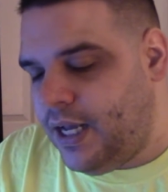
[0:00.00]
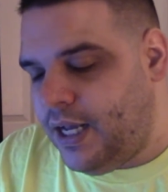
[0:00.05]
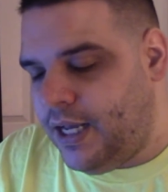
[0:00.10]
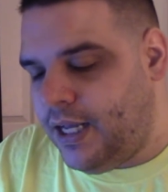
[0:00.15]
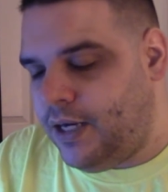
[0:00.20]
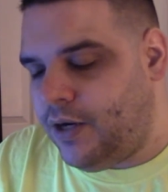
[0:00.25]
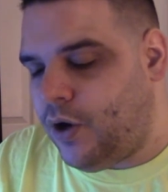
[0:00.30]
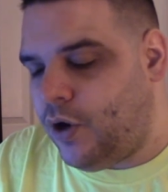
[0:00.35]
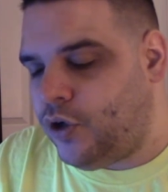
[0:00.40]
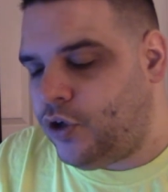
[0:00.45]

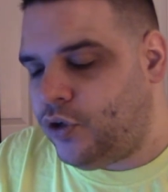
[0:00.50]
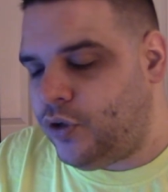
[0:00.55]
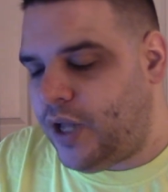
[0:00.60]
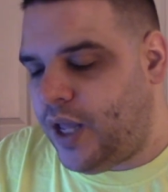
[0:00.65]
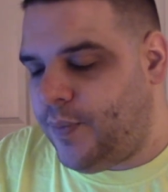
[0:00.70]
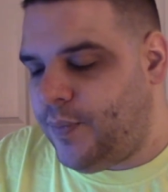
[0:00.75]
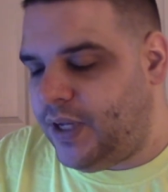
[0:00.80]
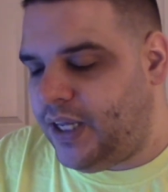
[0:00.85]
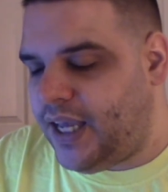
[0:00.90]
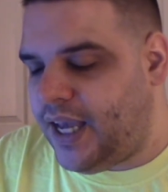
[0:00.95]
And Arnold
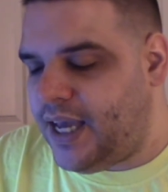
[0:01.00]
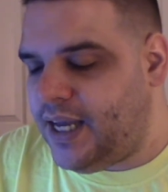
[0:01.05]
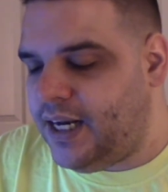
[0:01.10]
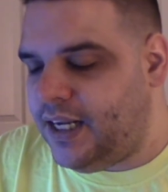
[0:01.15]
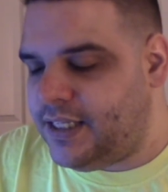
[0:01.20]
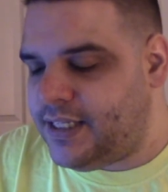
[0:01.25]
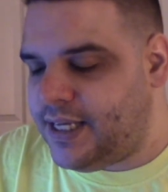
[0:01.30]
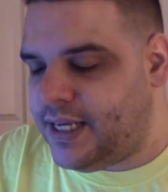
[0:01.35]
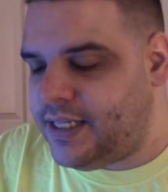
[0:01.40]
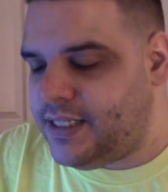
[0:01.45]

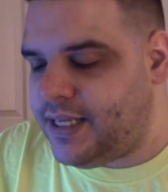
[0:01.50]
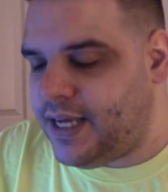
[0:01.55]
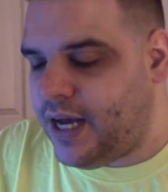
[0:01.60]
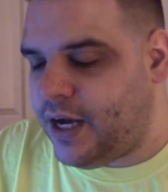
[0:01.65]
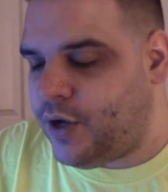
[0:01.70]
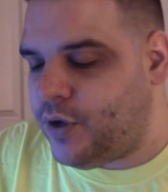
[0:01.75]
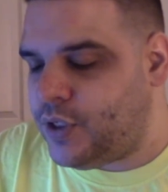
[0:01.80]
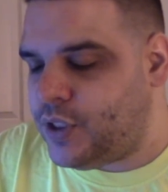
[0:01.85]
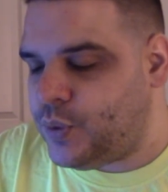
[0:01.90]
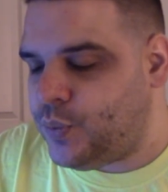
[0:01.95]
Ebiketie, 10
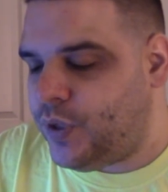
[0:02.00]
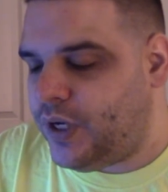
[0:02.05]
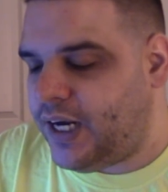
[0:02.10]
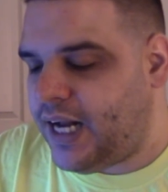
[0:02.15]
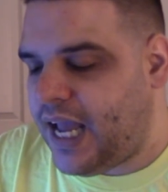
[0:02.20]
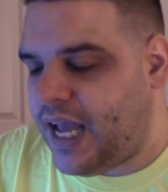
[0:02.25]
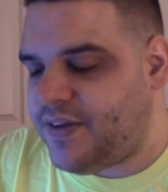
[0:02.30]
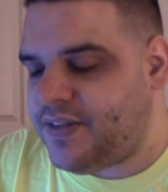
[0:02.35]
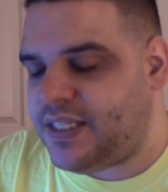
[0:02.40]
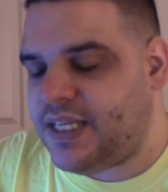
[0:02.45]
tackles,
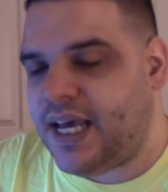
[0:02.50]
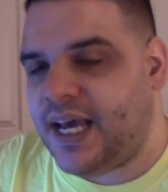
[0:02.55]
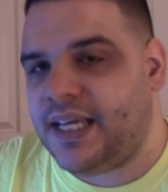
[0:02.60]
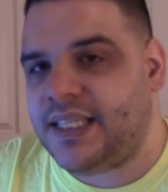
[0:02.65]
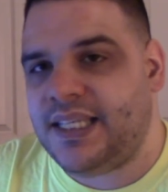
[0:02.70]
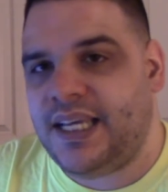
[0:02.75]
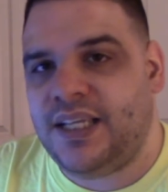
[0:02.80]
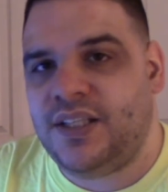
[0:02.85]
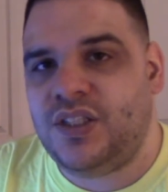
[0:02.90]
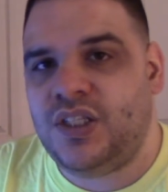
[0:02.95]
1.5 sacks,
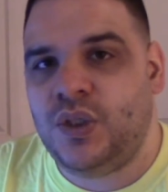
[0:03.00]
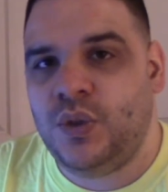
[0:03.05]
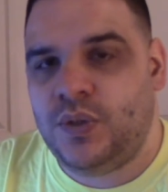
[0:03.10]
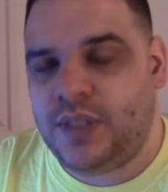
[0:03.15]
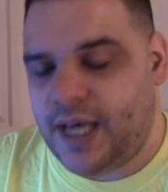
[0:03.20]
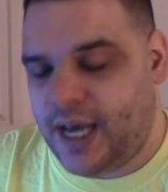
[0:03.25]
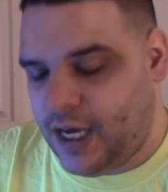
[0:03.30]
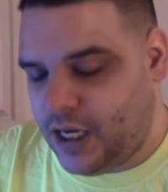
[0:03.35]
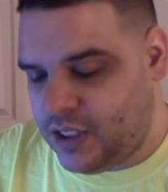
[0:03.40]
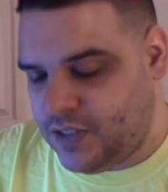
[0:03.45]
and 2
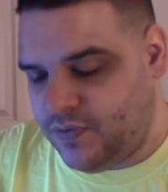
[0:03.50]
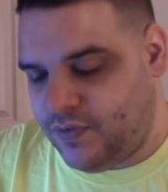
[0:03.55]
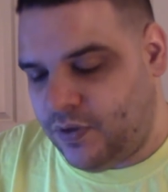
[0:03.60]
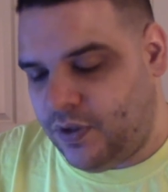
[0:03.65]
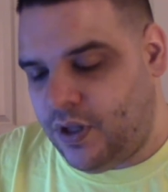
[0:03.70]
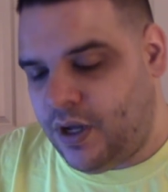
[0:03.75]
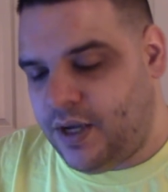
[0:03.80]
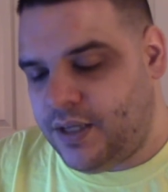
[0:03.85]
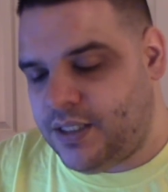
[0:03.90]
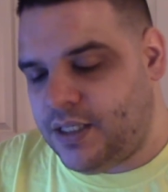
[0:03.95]
tackles for
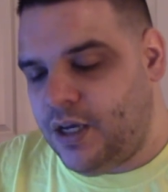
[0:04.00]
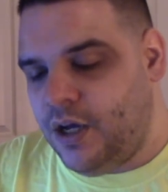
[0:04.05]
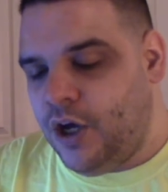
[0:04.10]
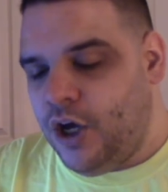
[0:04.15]
loss.